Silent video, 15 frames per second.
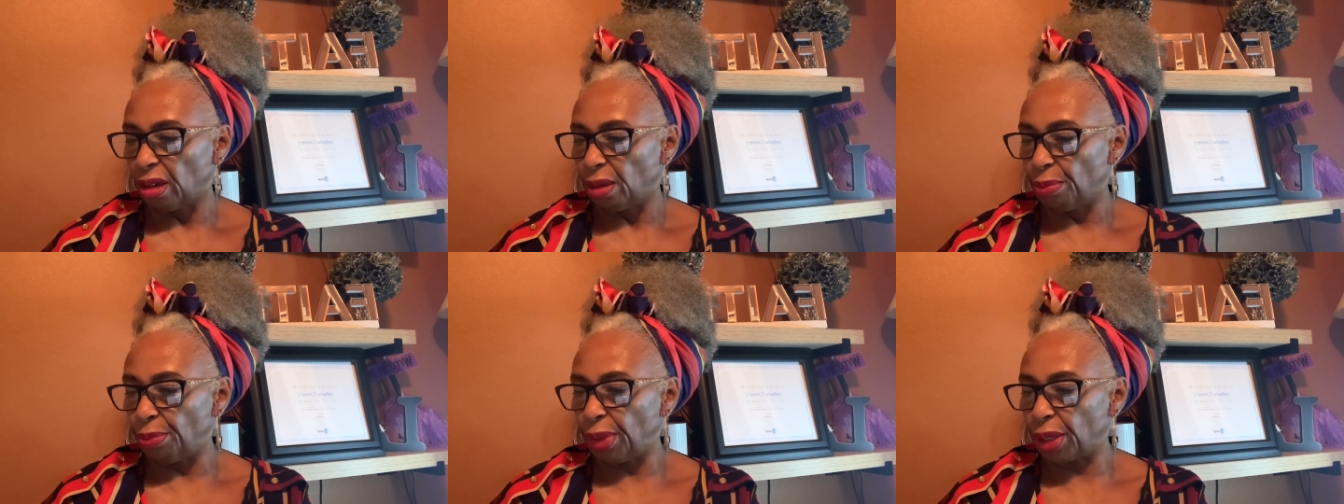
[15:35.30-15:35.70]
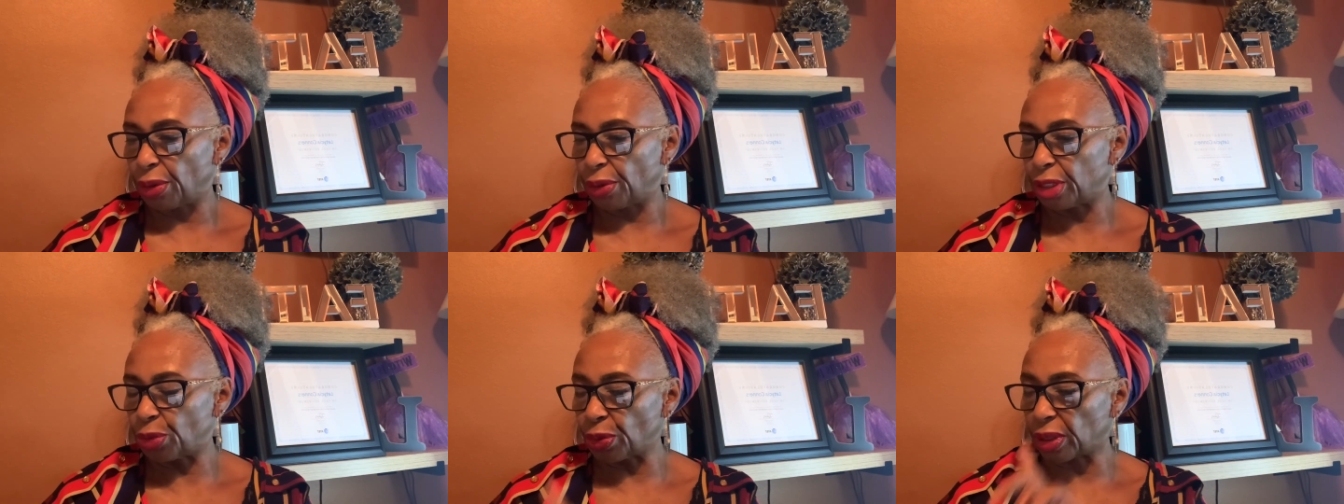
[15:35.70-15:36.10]

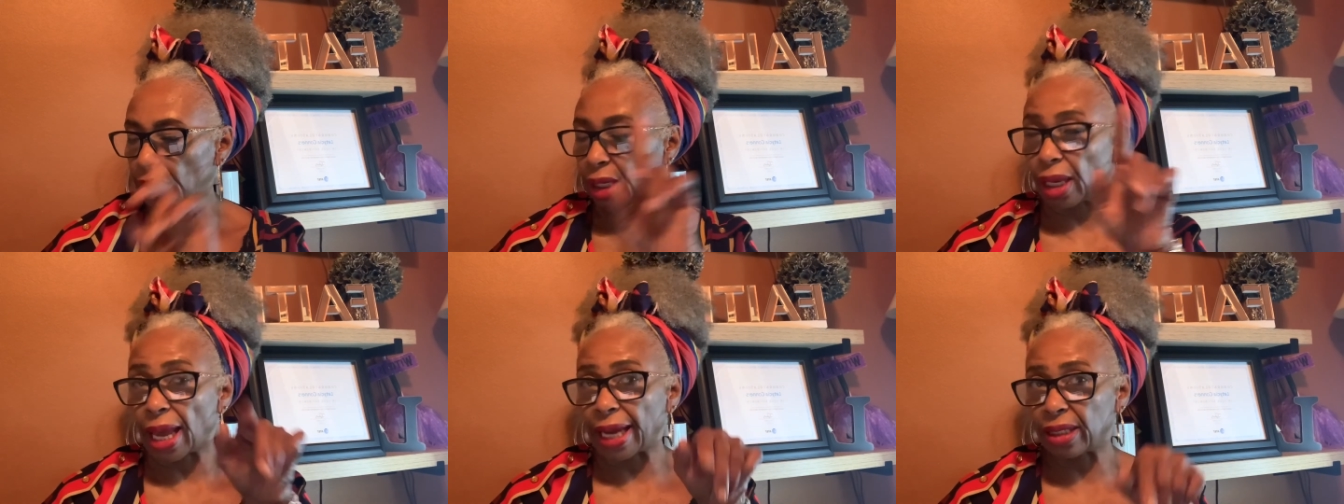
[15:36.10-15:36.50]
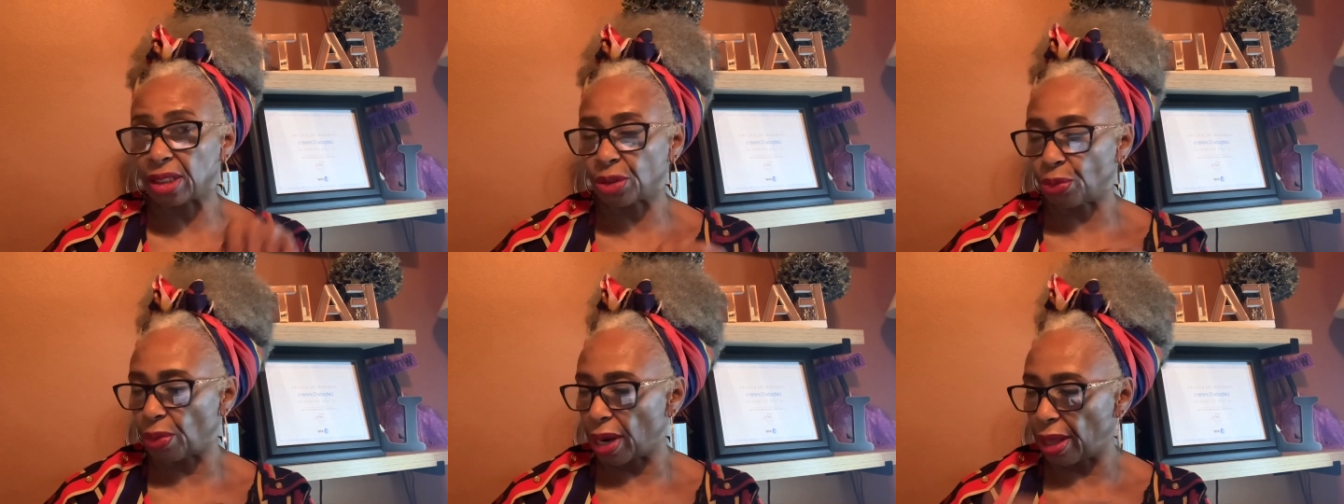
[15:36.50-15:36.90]
mirrors with the lights
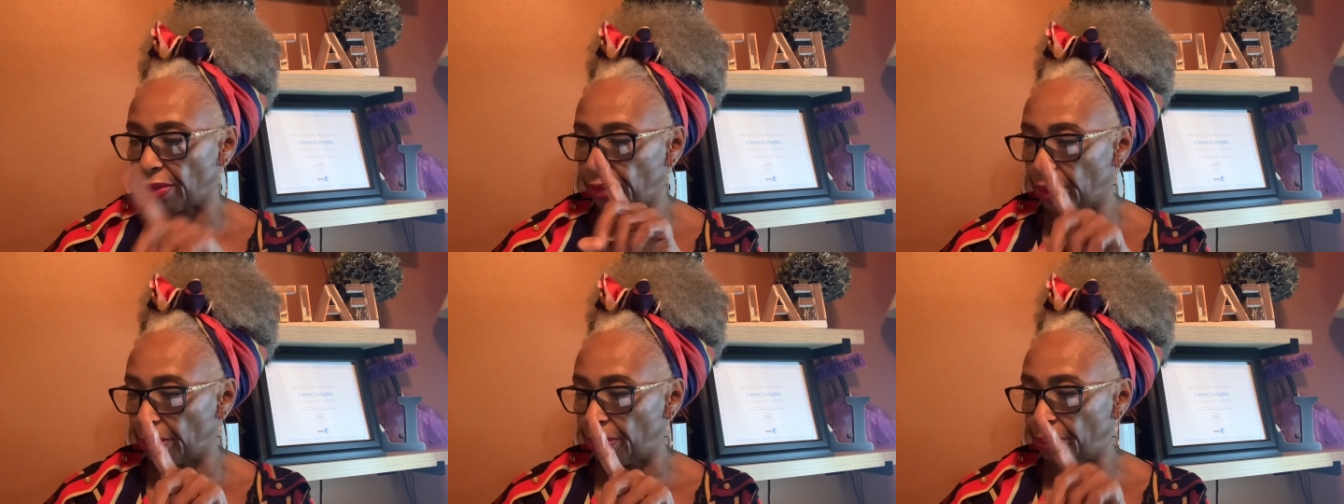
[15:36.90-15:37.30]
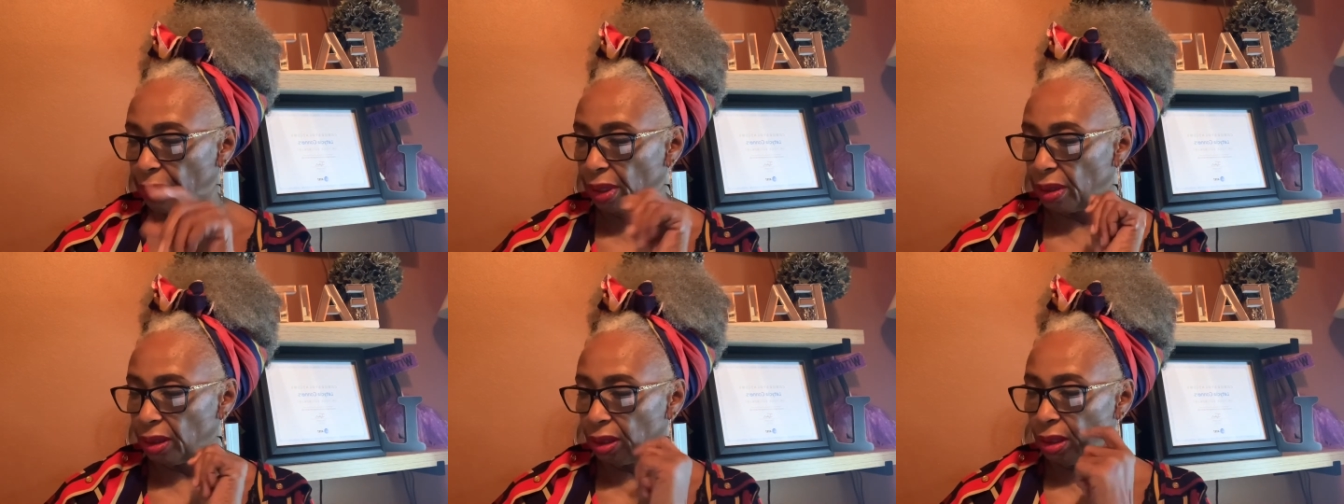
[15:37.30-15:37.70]
around them.